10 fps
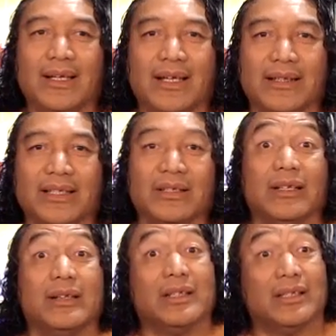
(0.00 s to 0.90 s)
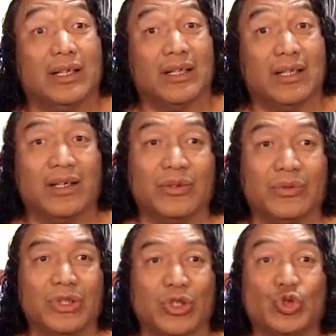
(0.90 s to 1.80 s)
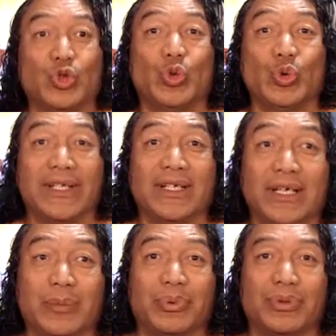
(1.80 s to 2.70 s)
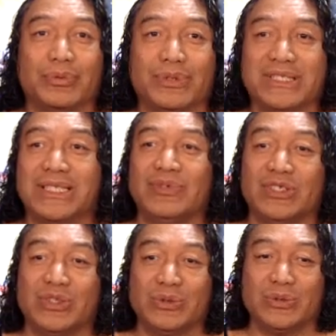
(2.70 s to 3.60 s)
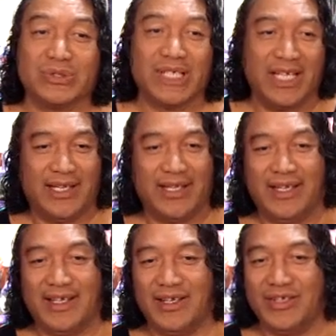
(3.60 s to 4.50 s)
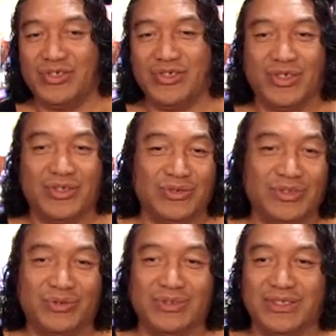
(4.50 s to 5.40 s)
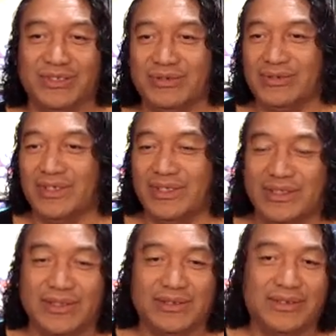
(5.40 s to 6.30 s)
and then tooling up, receiving the tools, you know, uh,